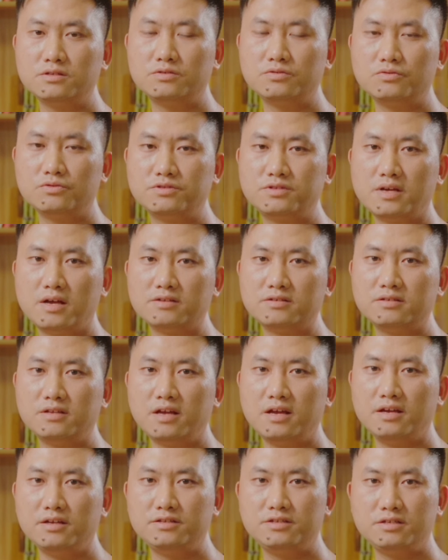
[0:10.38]

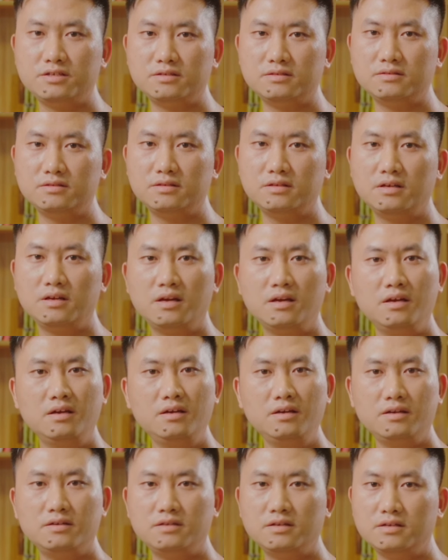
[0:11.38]
2018.
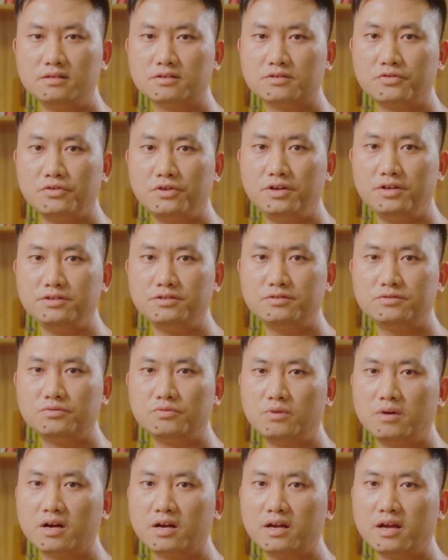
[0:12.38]
It is great to
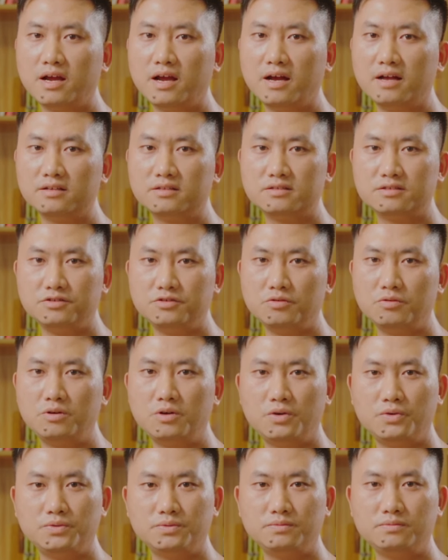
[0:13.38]
work at
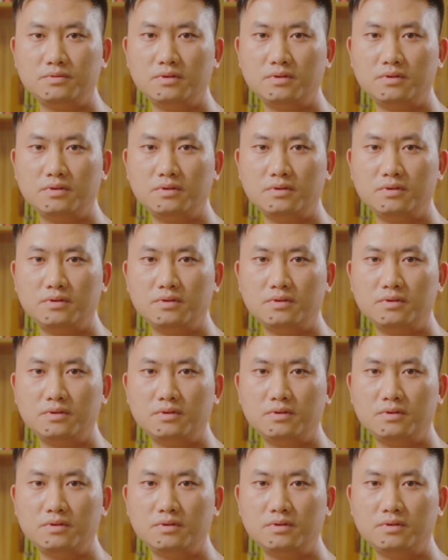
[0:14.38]
Yoho.